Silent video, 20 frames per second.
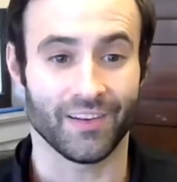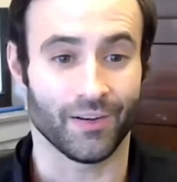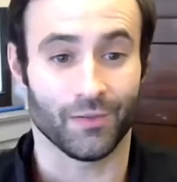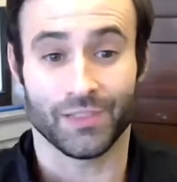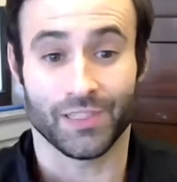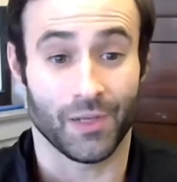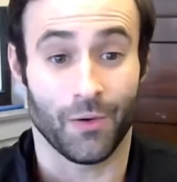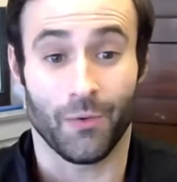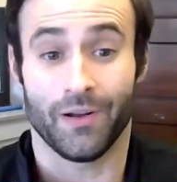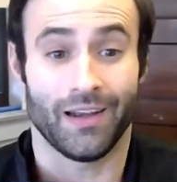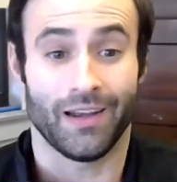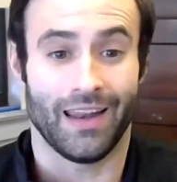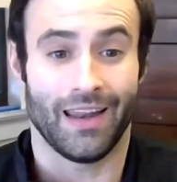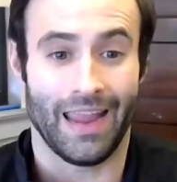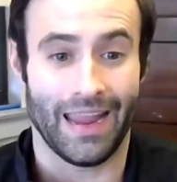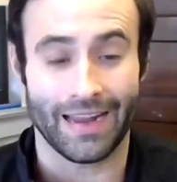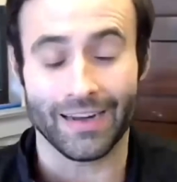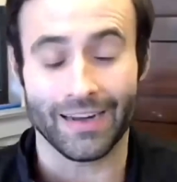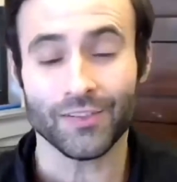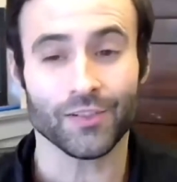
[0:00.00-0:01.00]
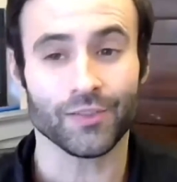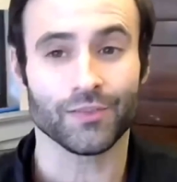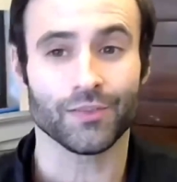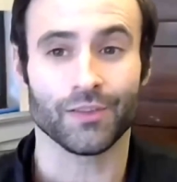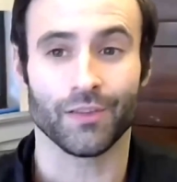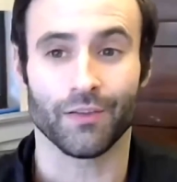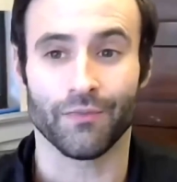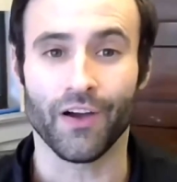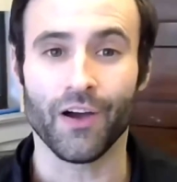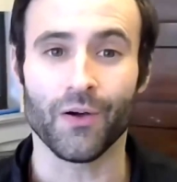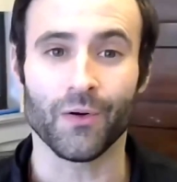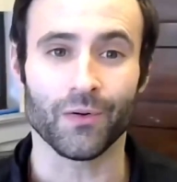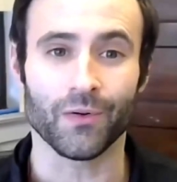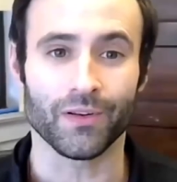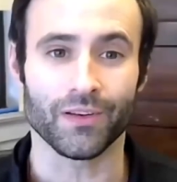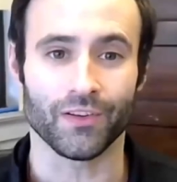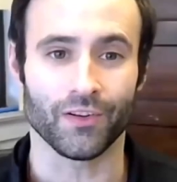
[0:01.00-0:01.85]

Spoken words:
Someone answers the phone.